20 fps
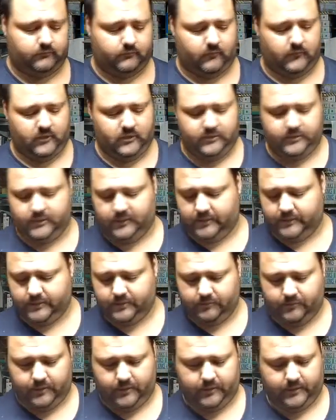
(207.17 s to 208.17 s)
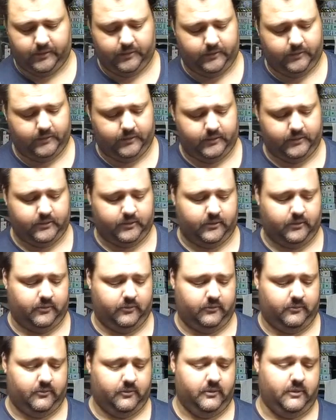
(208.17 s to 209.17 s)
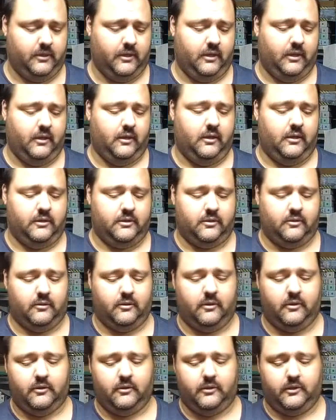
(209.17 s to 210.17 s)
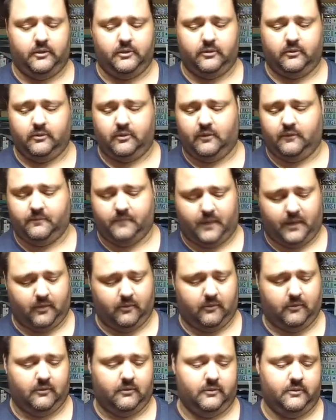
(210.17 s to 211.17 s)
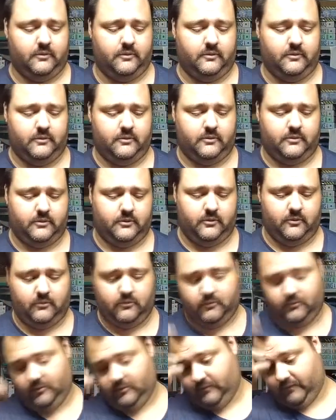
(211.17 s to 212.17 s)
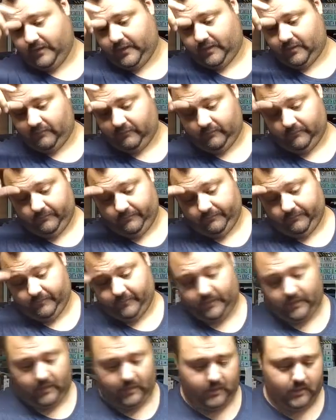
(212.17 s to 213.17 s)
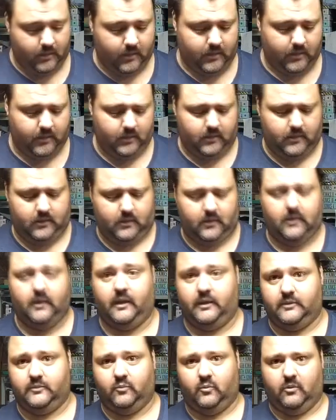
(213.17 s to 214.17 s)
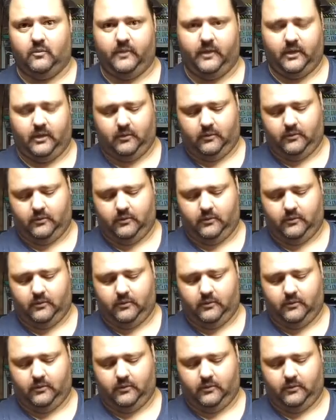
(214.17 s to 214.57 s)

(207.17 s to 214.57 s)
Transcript: So that's the relay. That's going to turn on and turn off power to the valve. Yeah, it's warm in here.